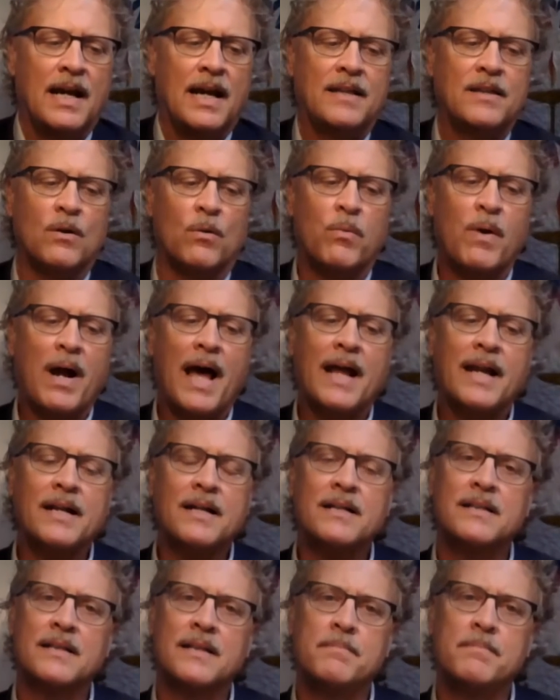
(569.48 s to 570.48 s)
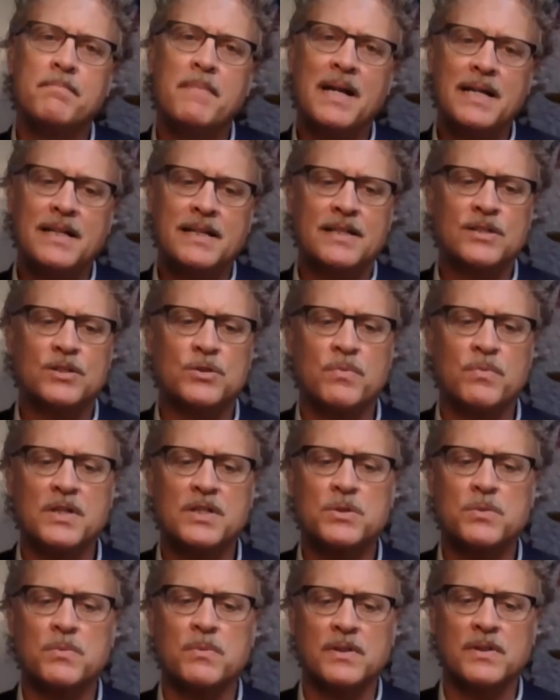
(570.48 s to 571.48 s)
And the radical and maintenance
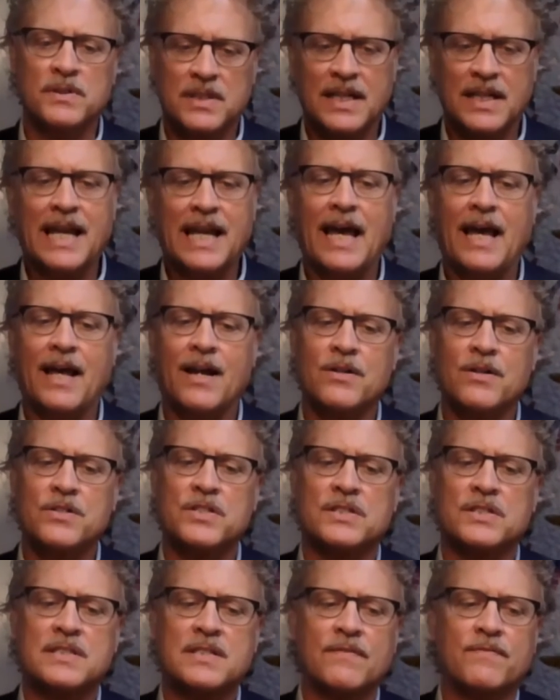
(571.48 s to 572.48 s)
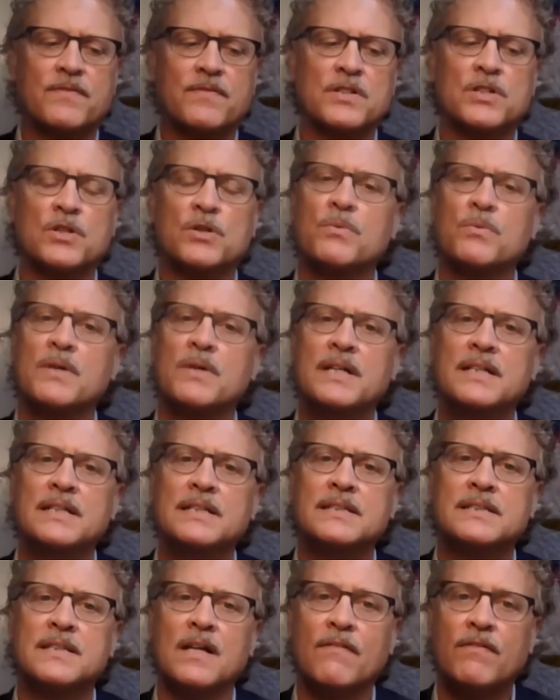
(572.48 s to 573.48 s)
rituals, again, are just different
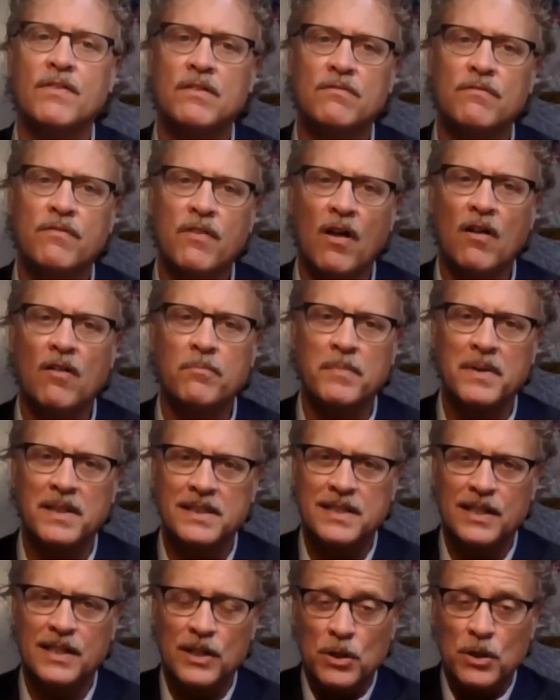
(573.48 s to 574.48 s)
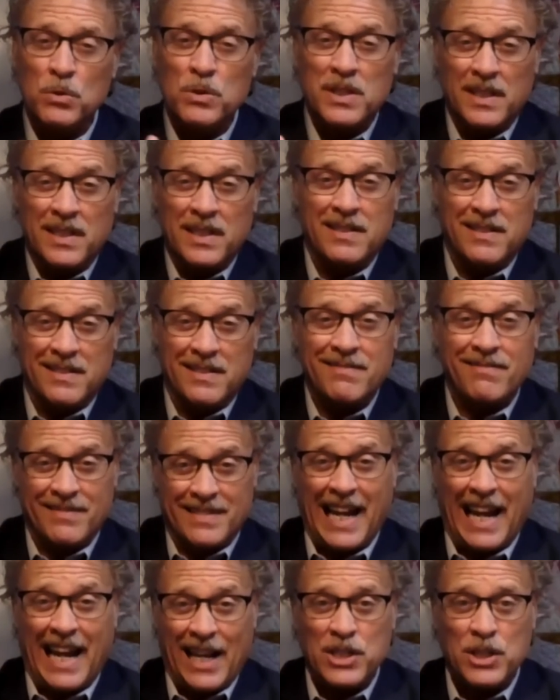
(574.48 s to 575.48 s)
degrees of involvement in usually
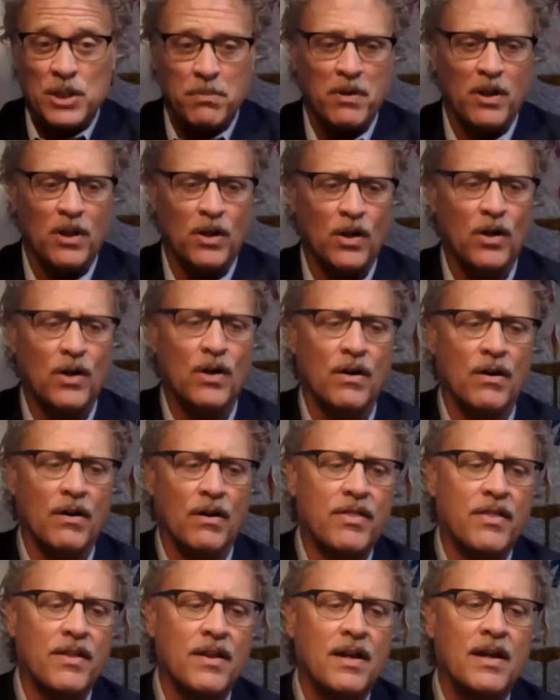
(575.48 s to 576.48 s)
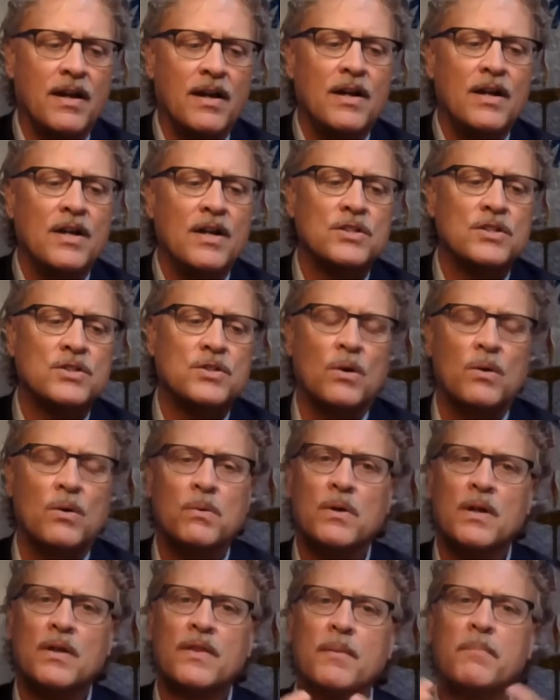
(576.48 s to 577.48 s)
tangible earth.
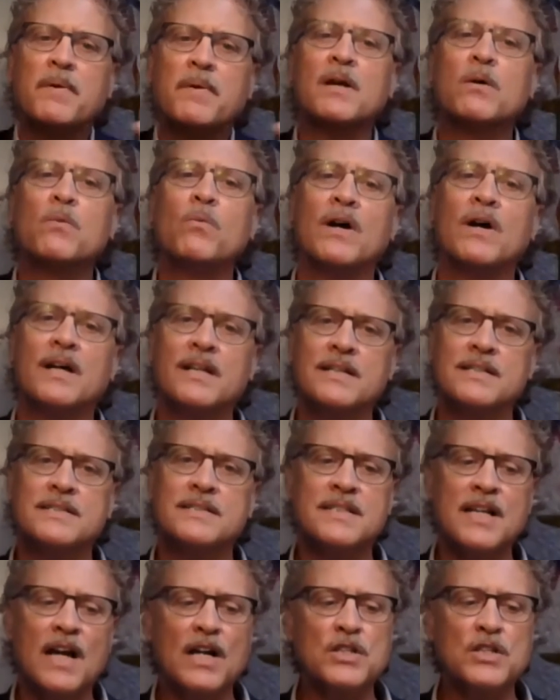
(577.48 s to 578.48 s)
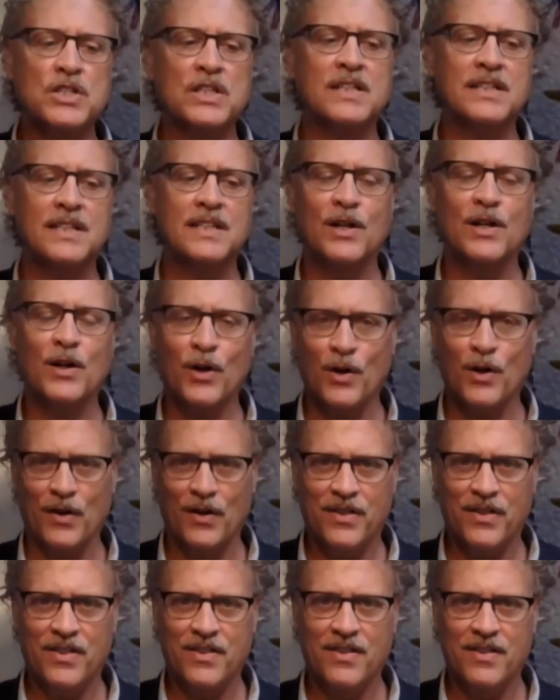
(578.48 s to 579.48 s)
So the big one is touching the
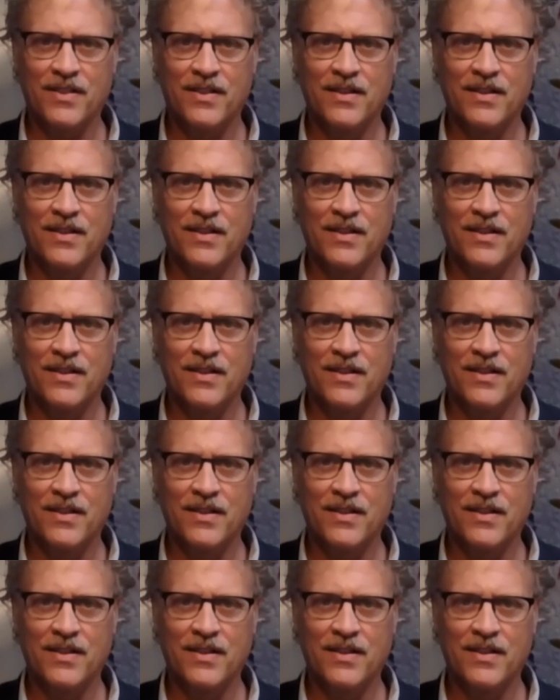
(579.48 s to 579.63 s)
earth.